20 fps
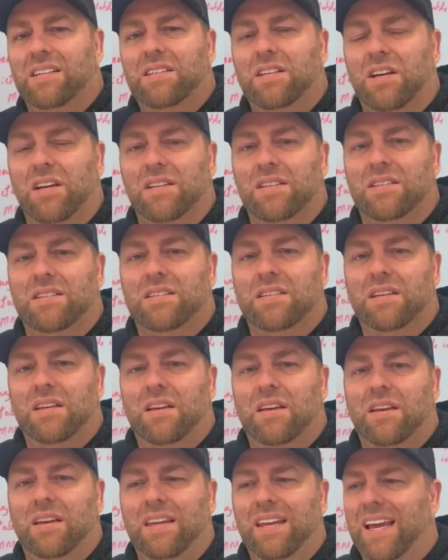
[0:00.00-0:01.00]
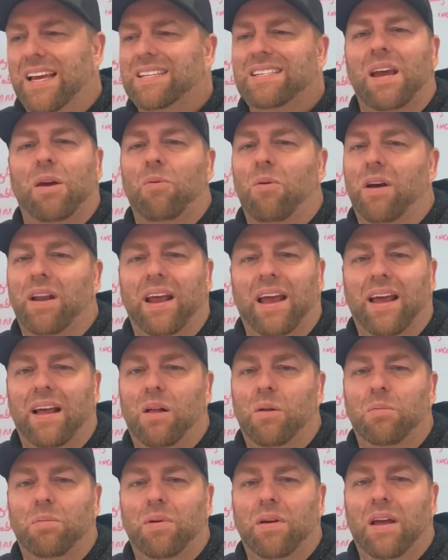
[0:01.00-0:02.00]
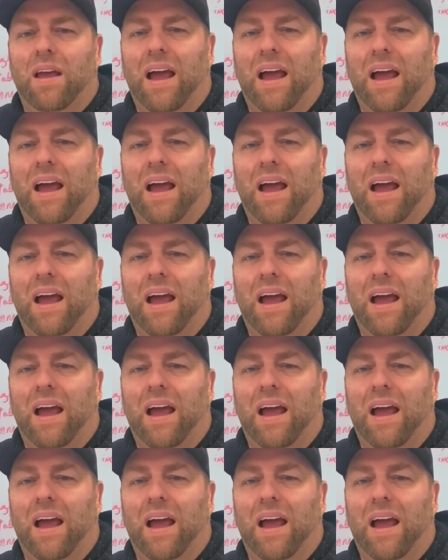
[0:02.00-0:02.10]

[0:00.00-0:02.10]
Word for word: because yes, I want to help.